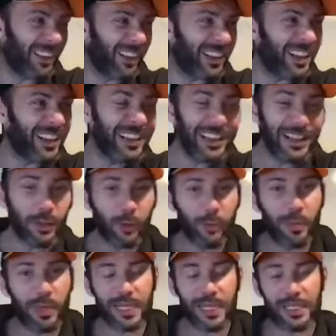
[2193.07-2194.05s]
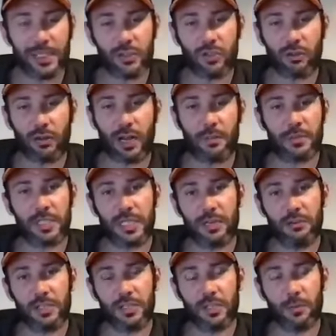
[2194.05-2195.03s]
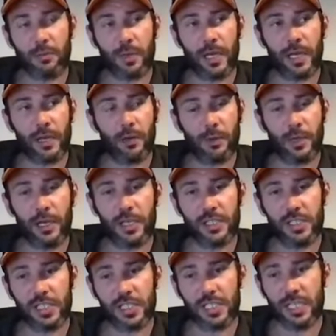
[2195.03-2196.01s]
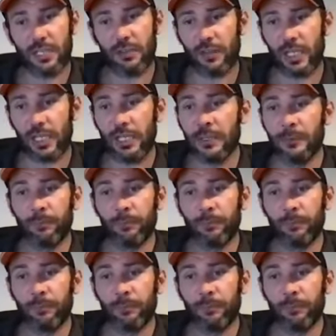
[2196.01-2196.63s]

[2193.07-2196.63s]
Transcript: like a little mini Instagram series on my on my IGTV,